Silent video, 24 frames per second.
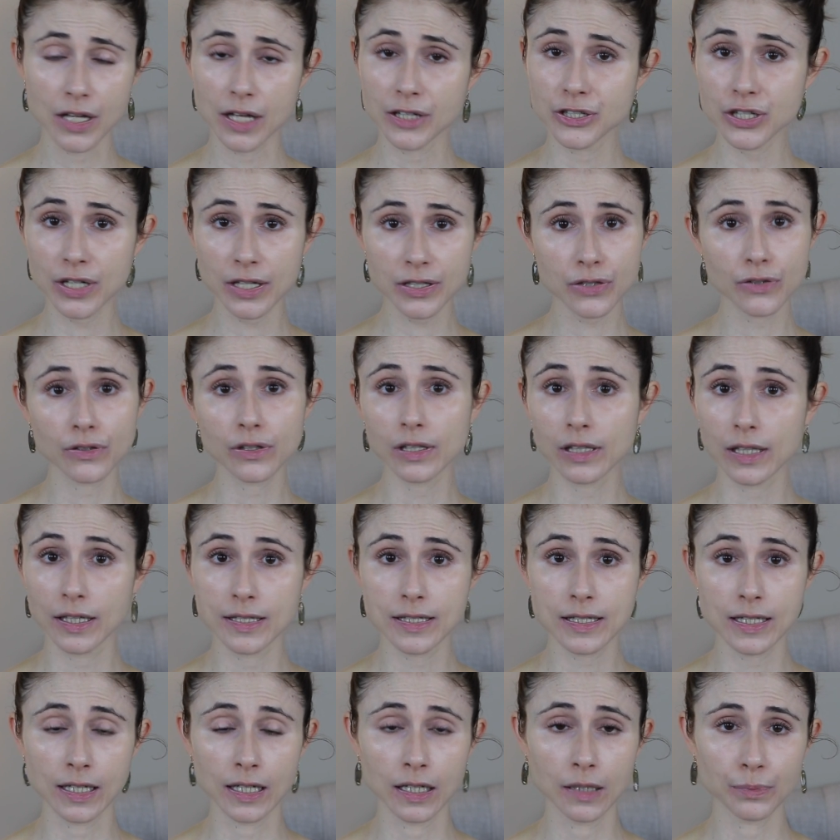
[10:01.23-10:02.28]
a gentle
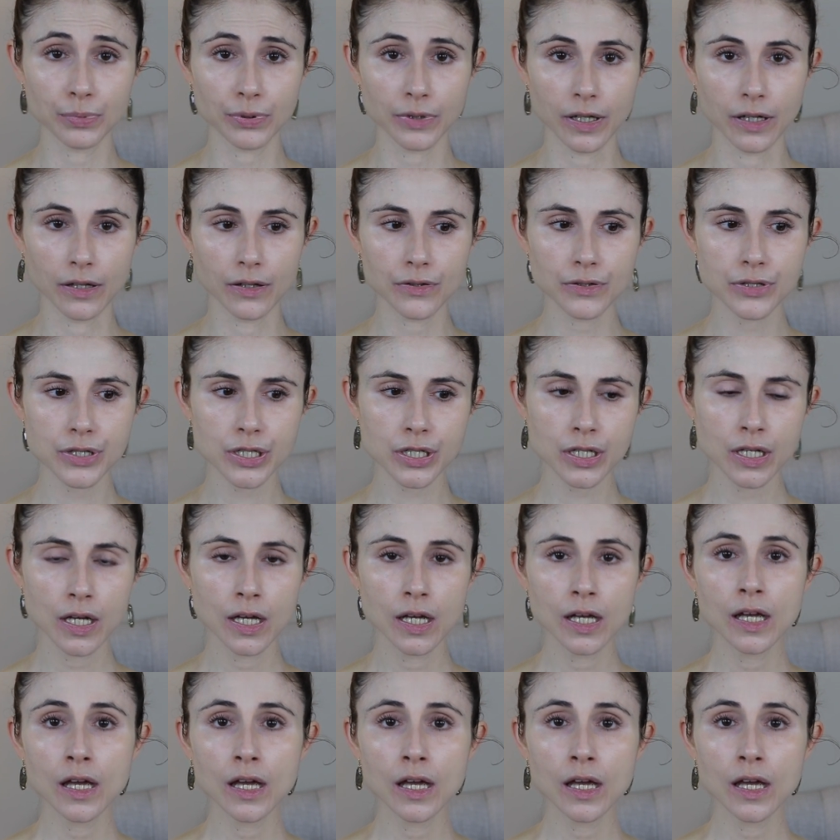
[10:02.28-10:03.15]
cleansing approach.